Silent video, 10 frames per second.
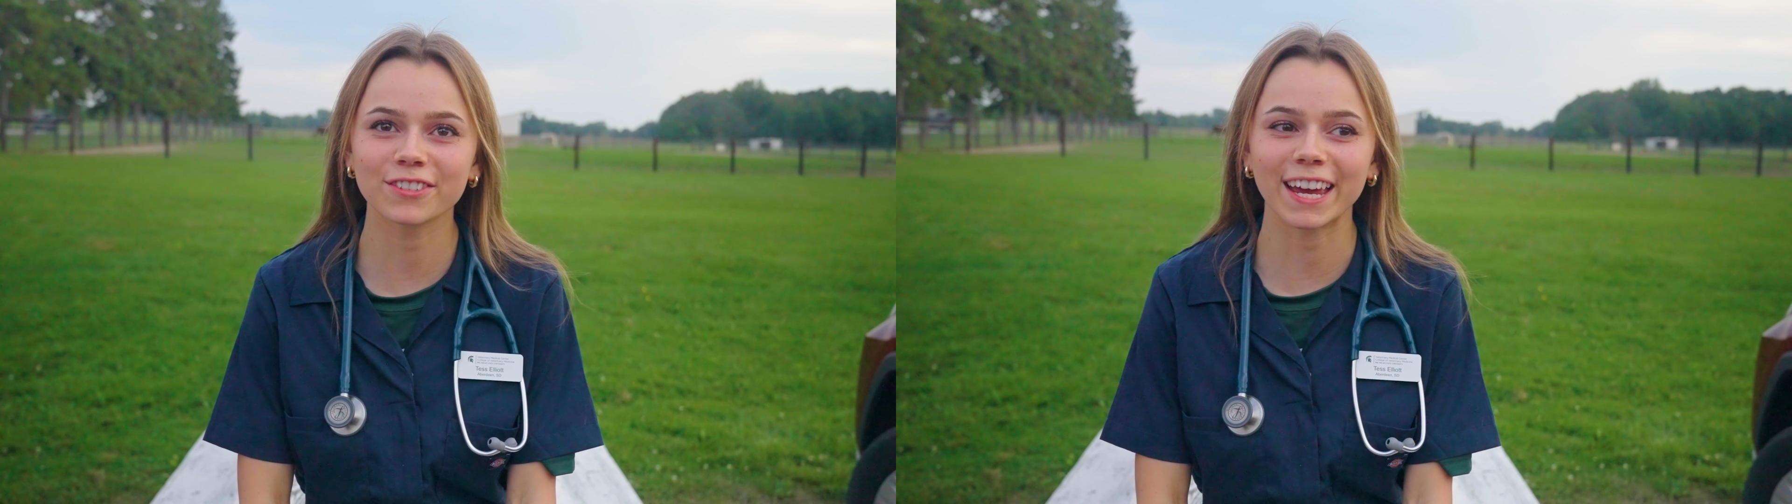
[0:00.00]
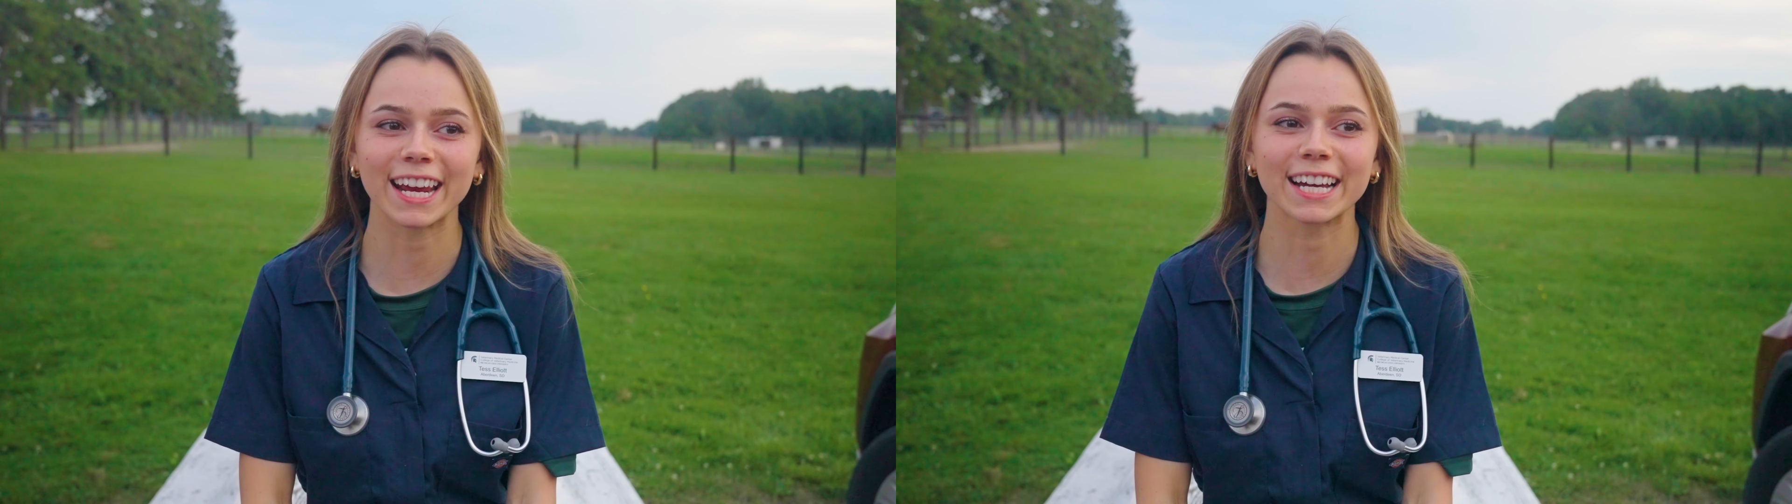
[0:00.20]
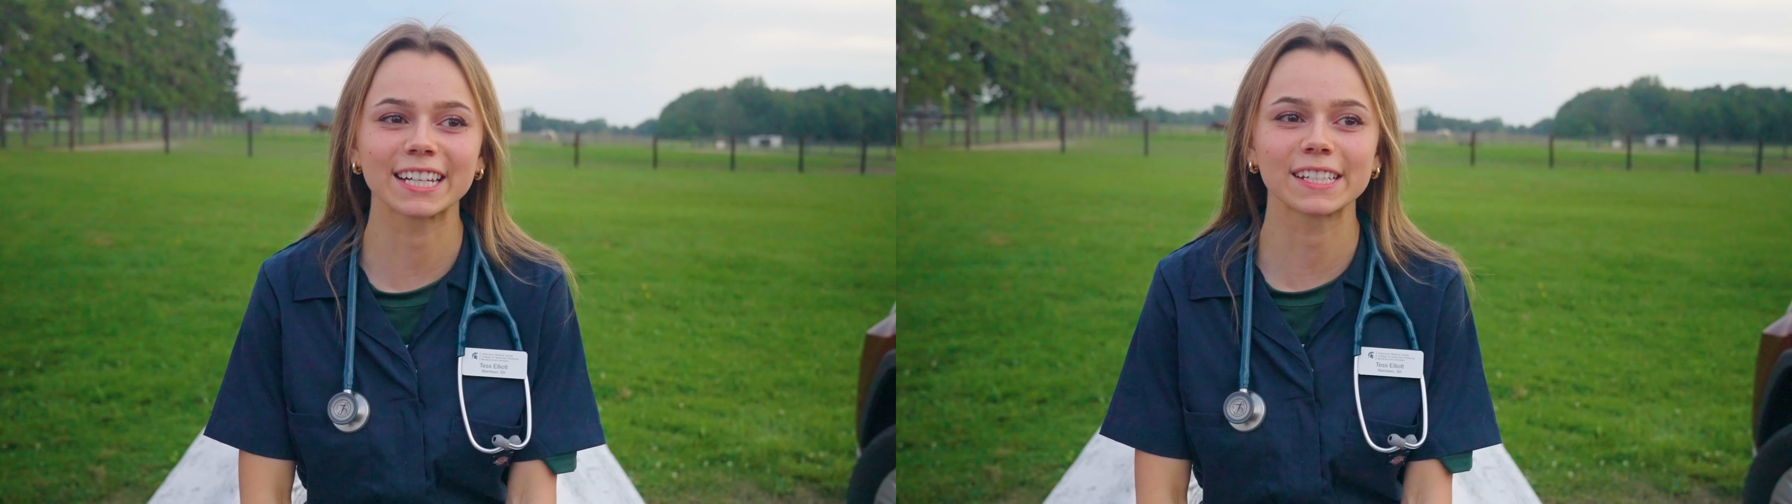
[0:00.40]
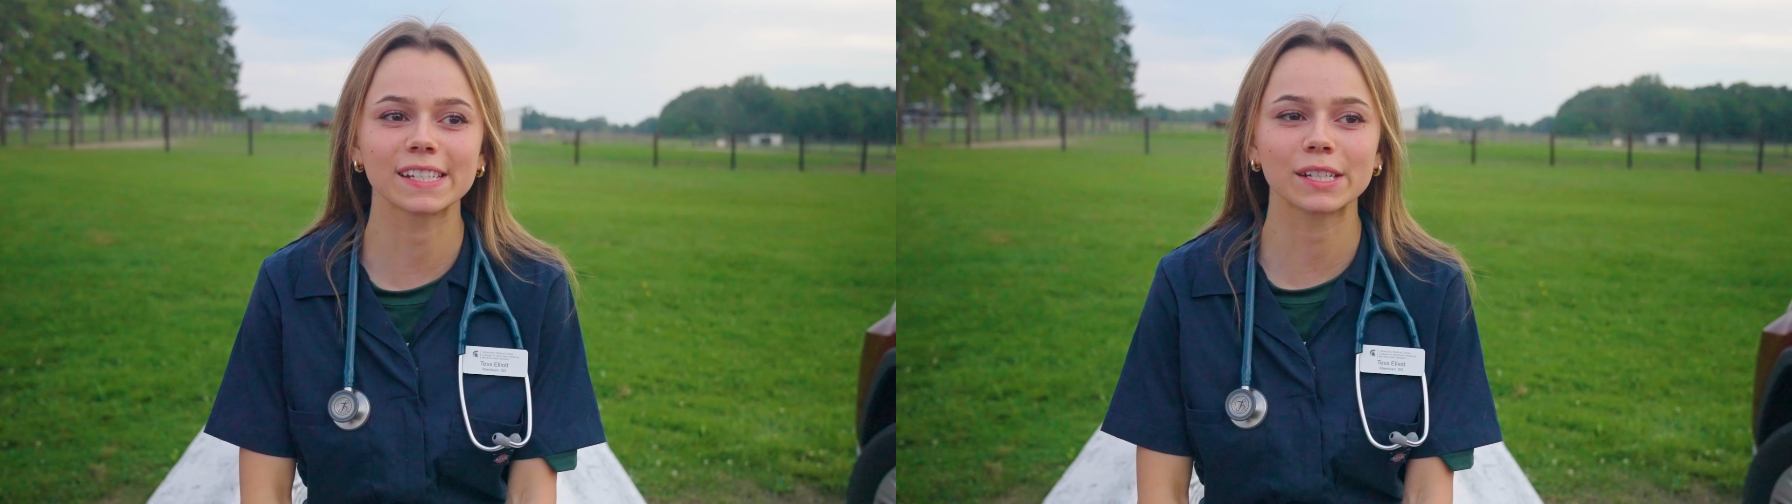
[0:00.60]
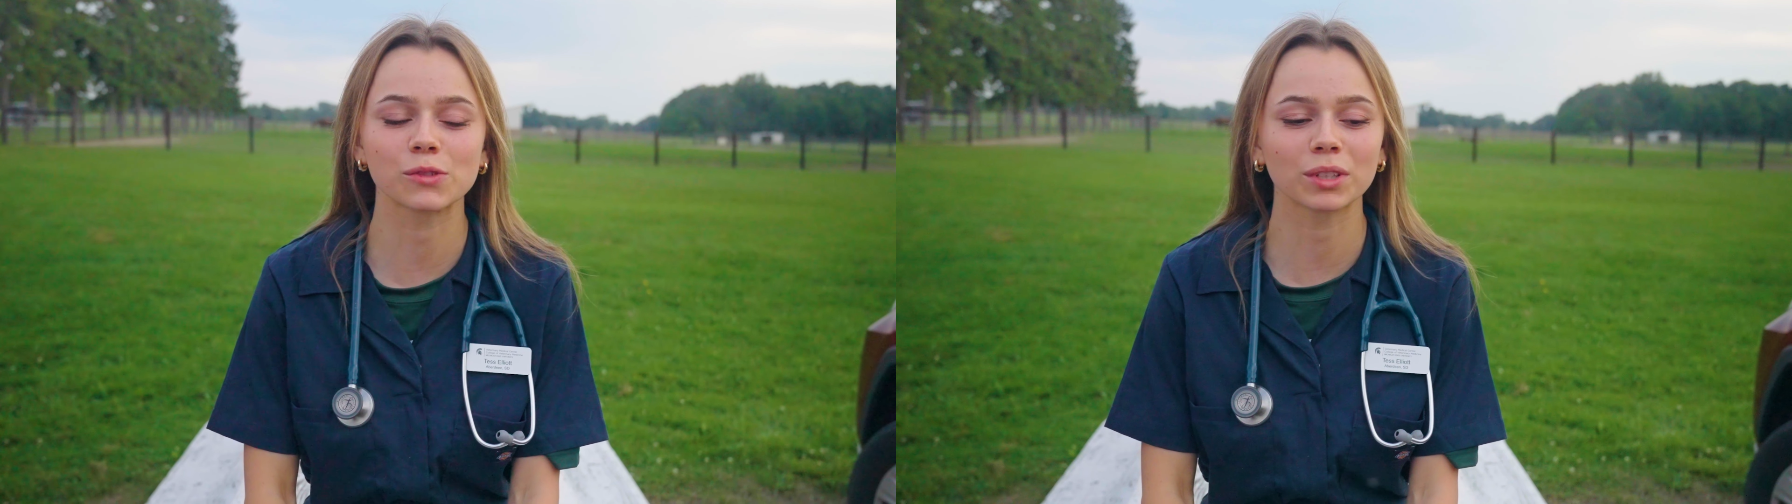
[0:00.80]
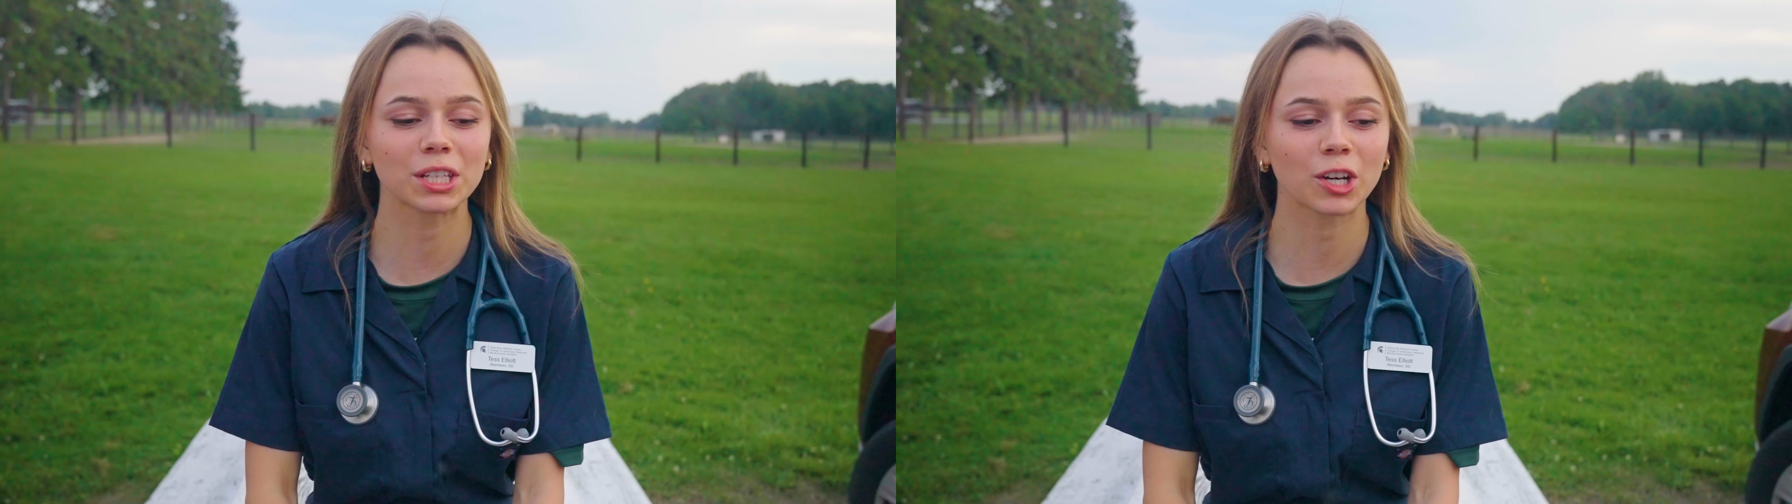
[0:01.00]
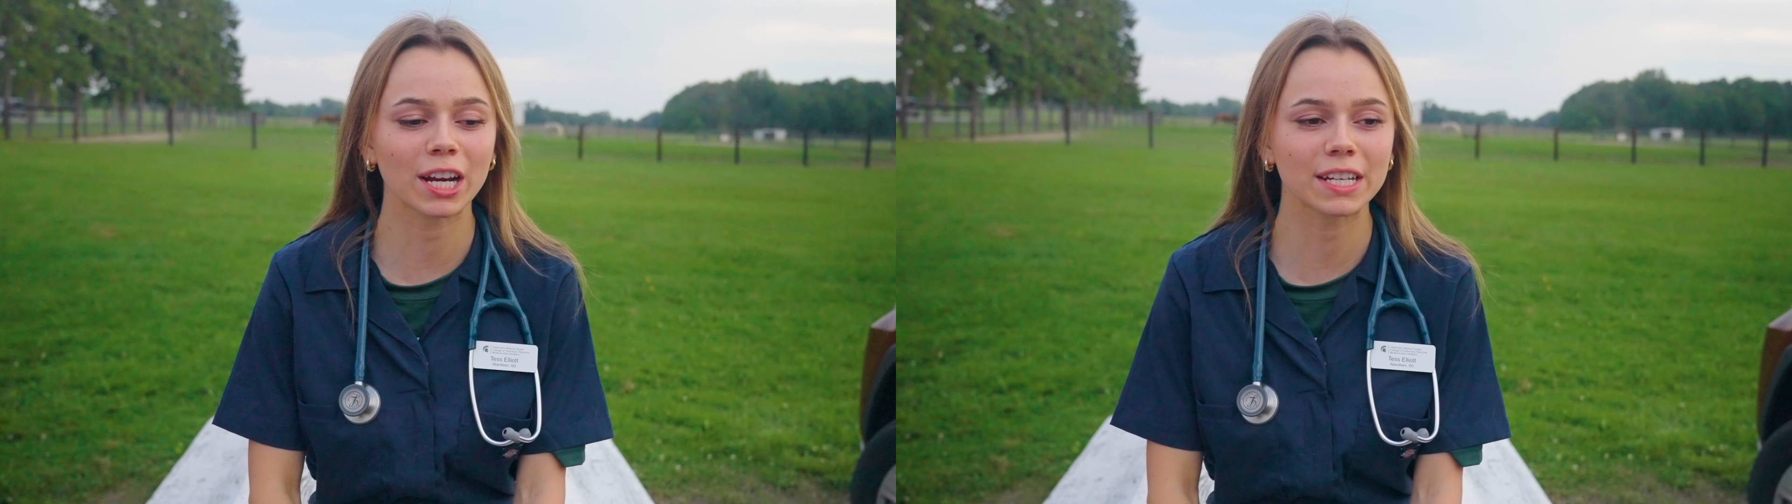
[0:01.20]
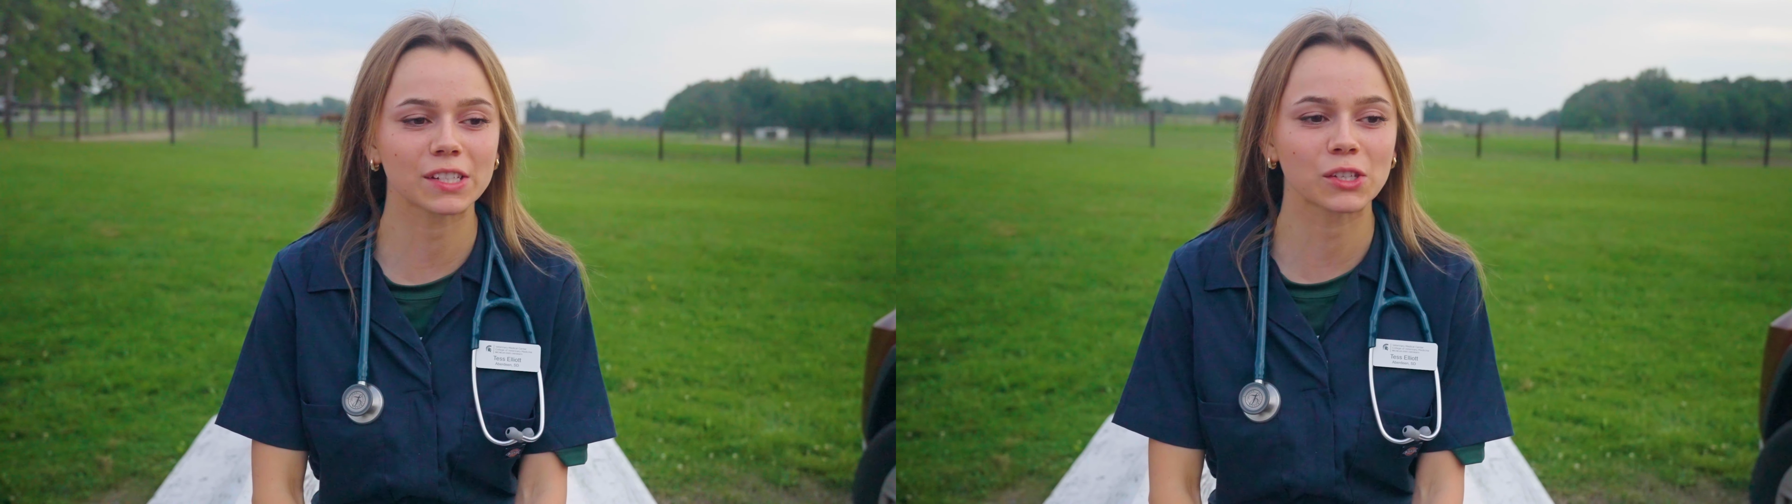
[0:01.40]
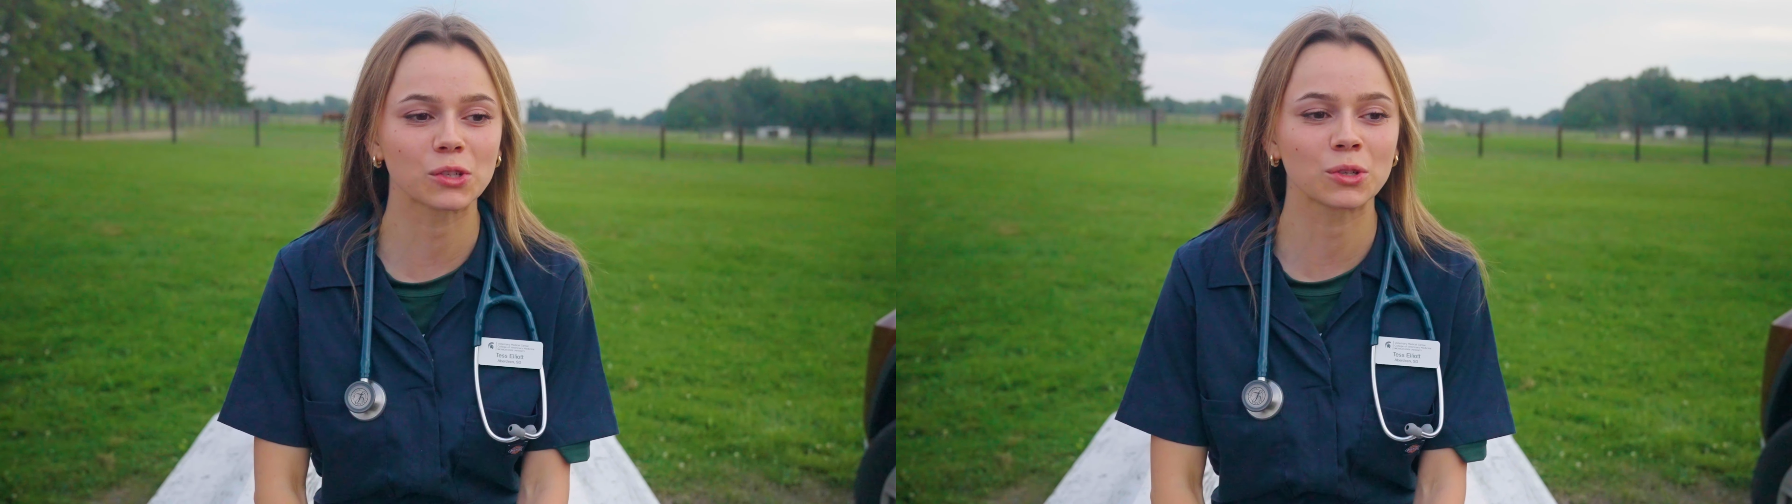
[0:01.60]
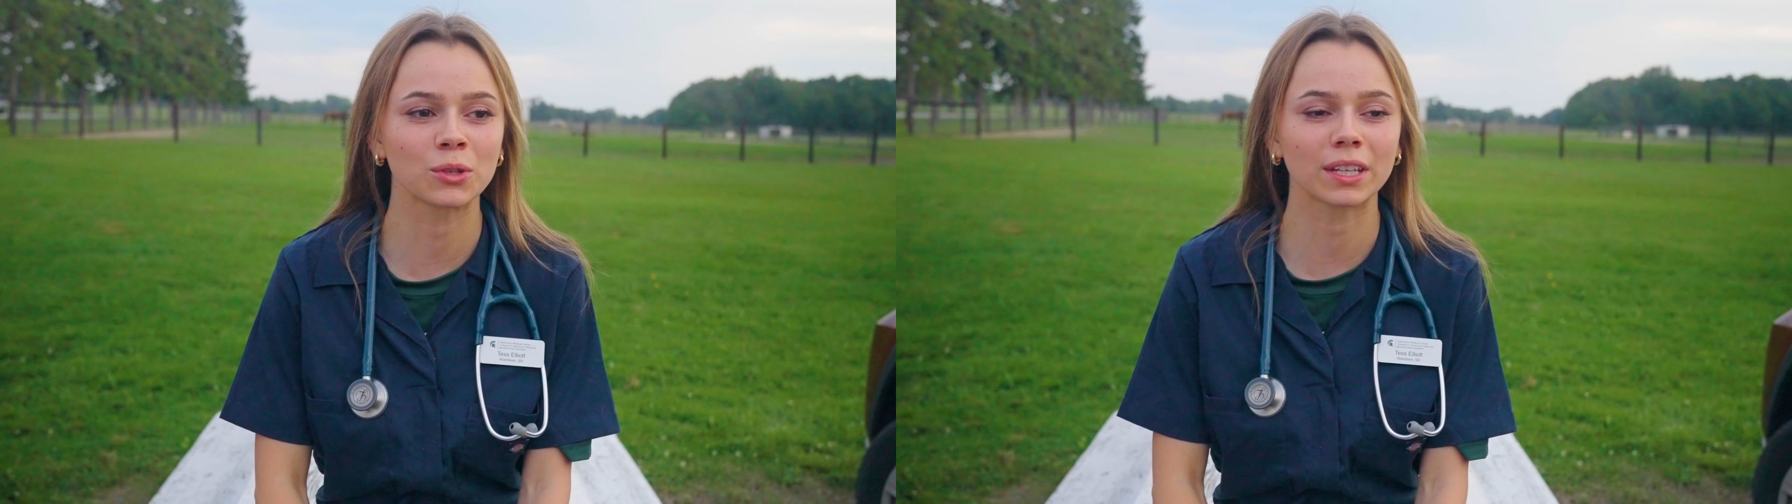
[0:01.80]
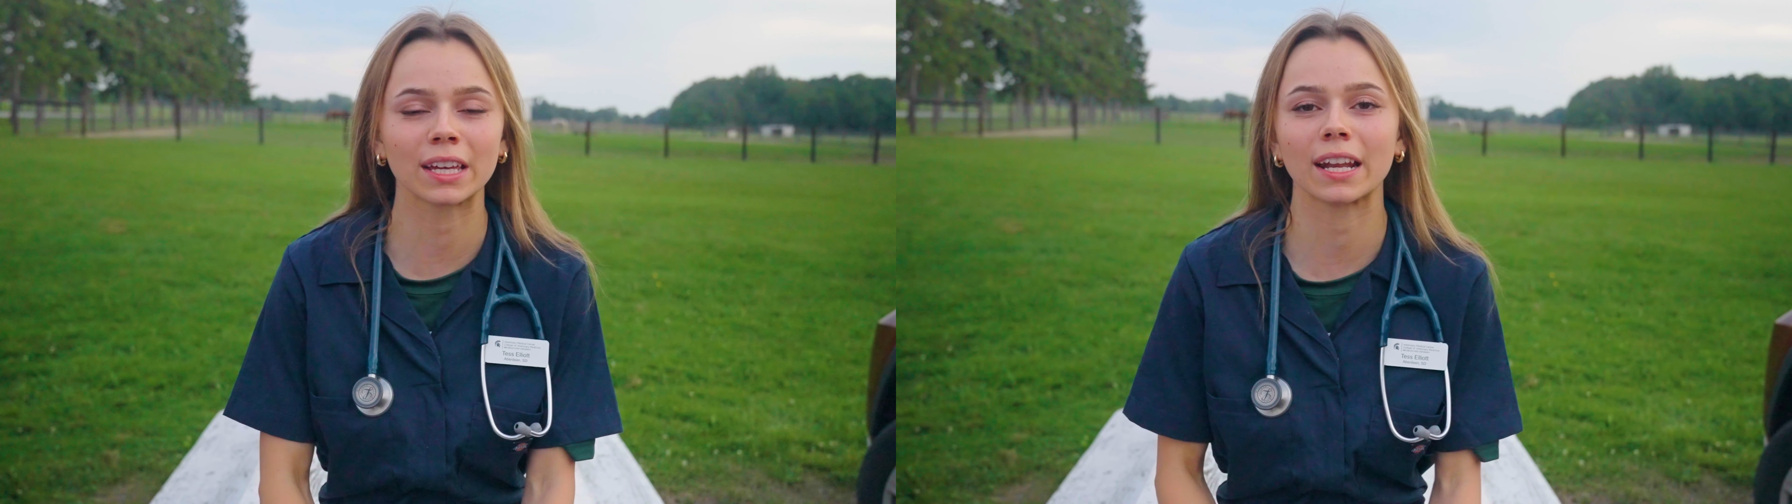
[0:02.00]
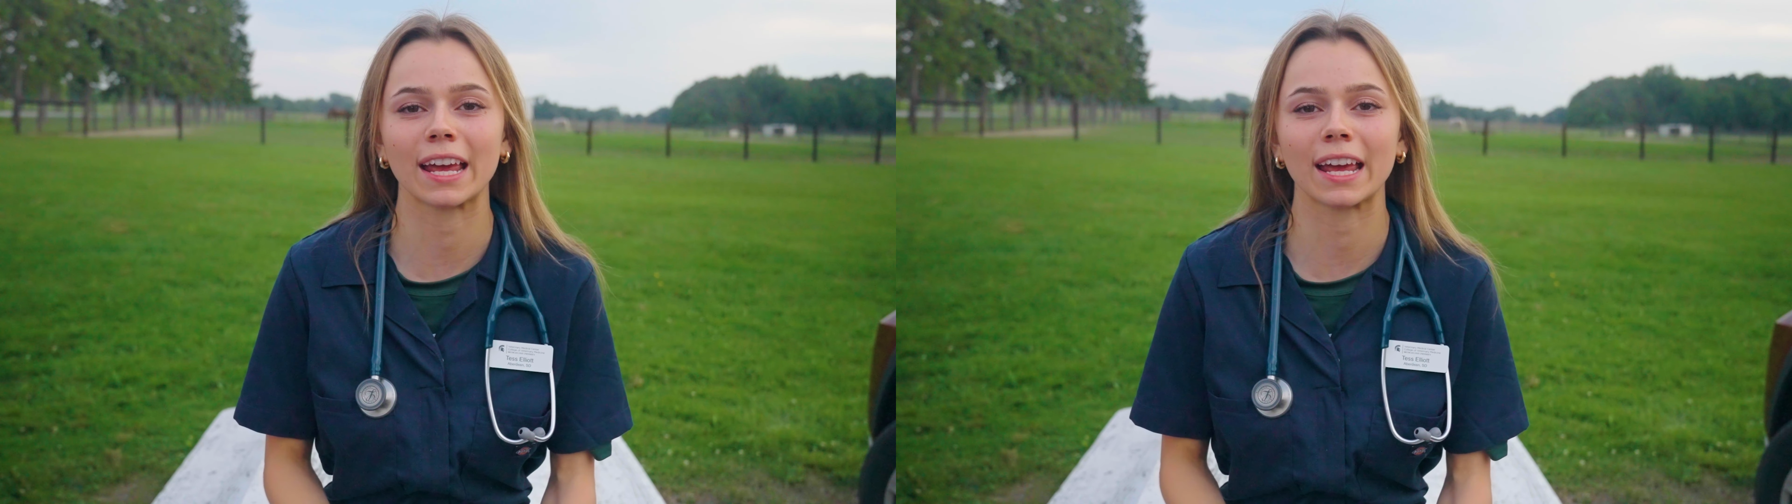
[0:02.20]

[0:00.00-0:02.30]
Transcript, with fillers: and it's really great to get